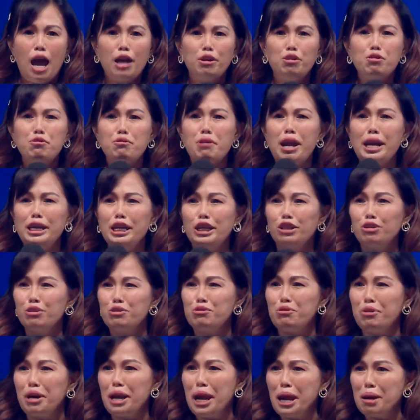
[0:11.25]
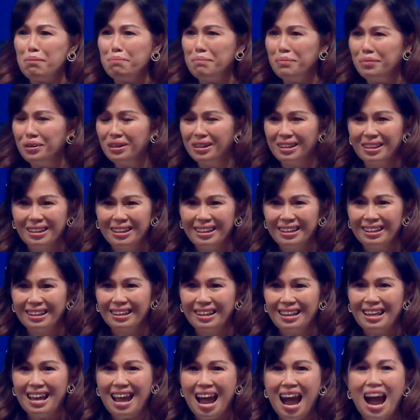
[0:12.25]
Are you ready to dream?
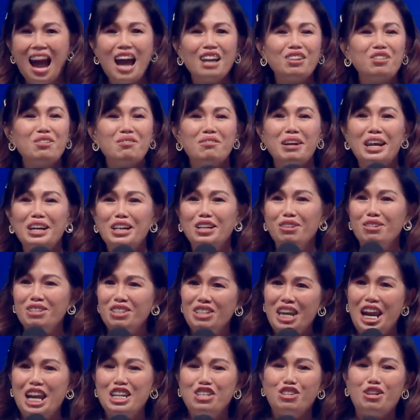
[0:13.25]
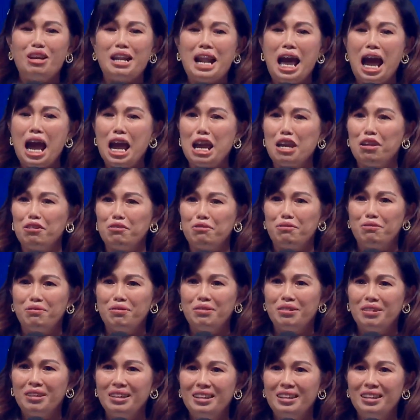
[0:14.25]
Are you ready to change your life?